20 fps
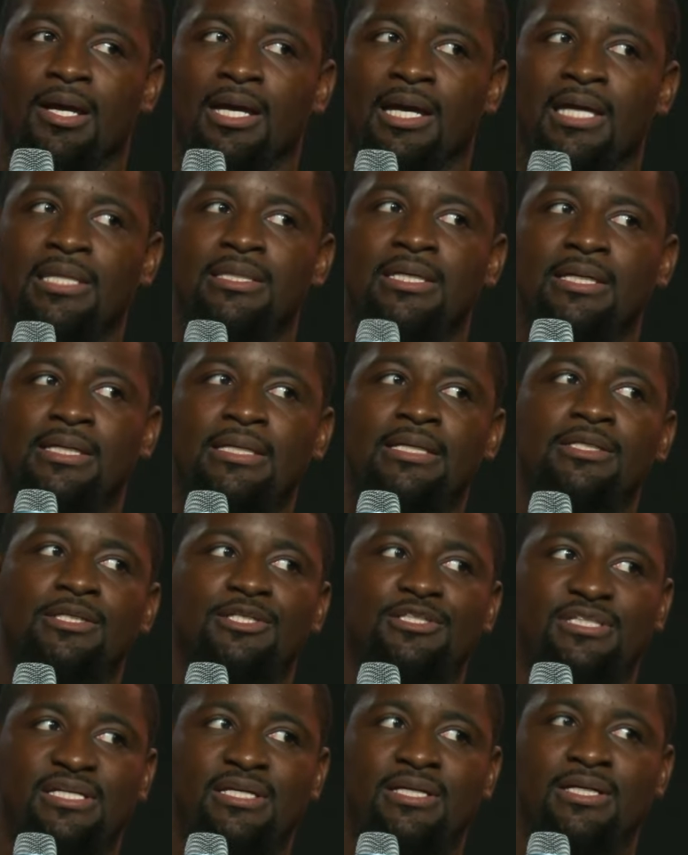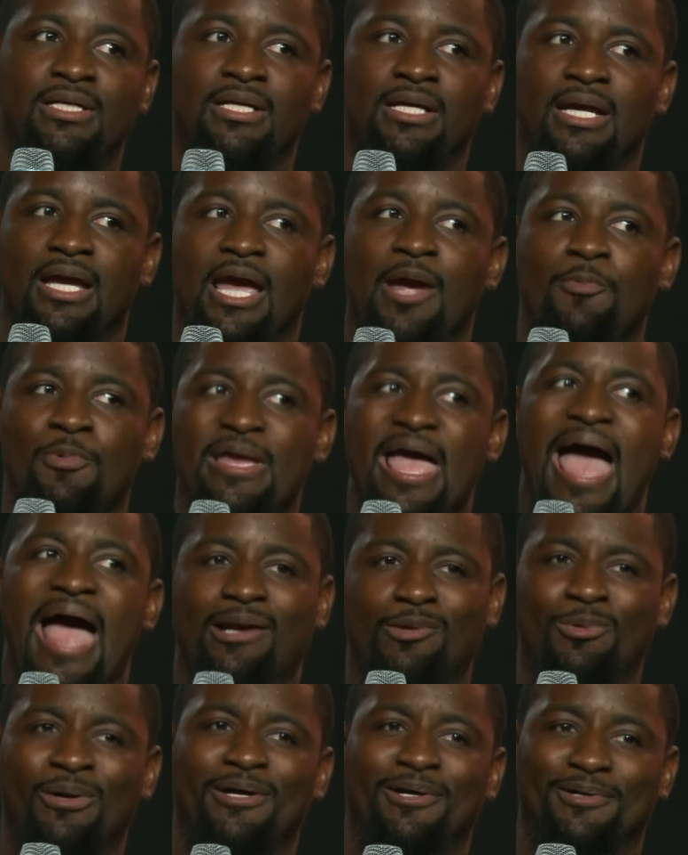and the healer's here, and we
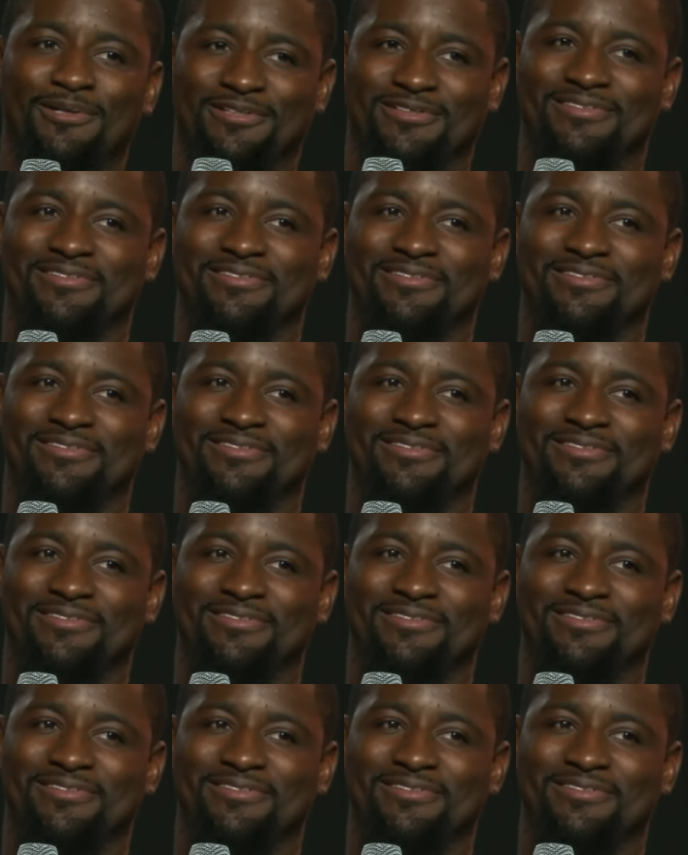act well.